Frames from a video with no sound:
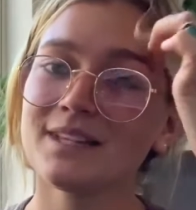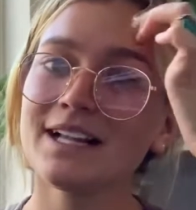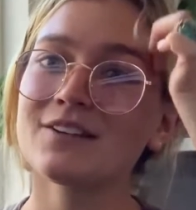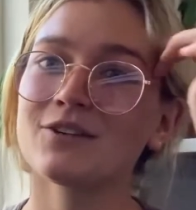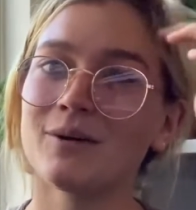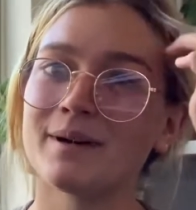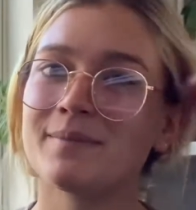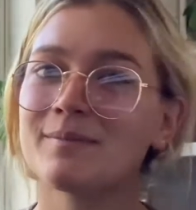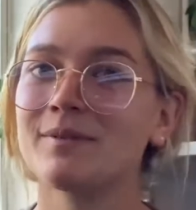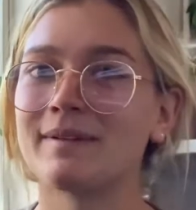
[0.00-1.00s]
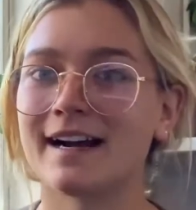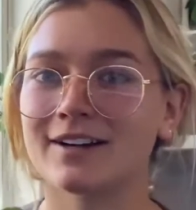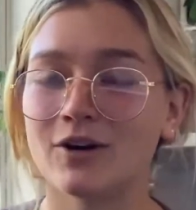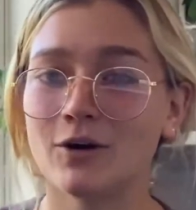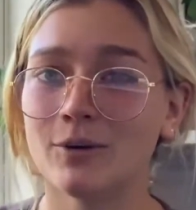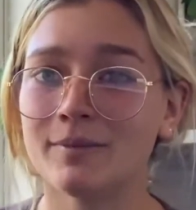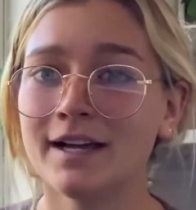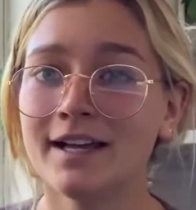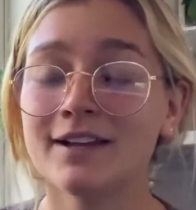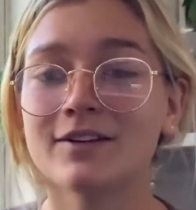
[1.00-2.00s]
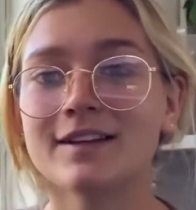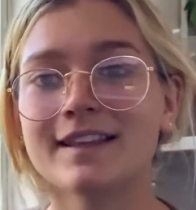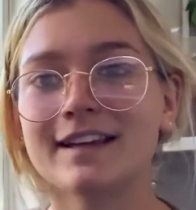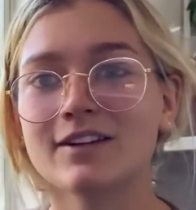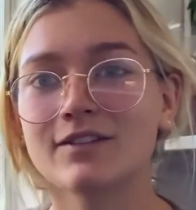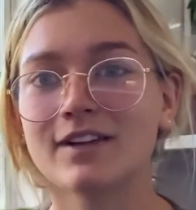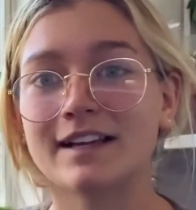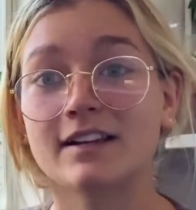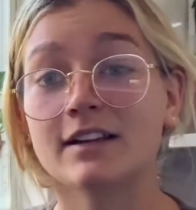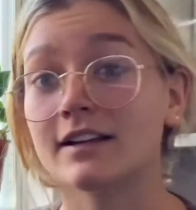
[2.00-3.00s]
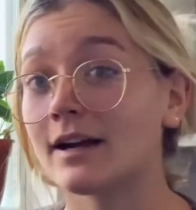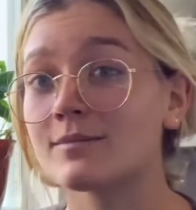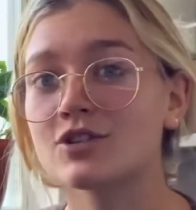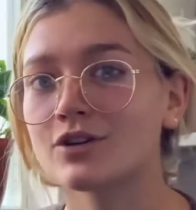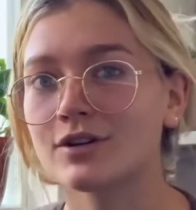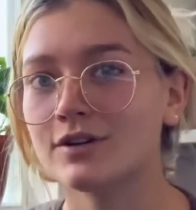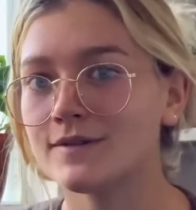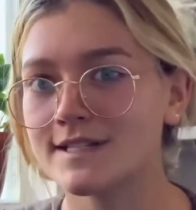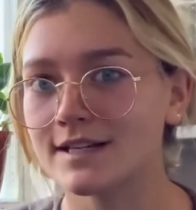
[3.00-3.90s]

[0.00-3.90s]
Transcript: to all my people back home, you can think of, like, I'm sure you've seen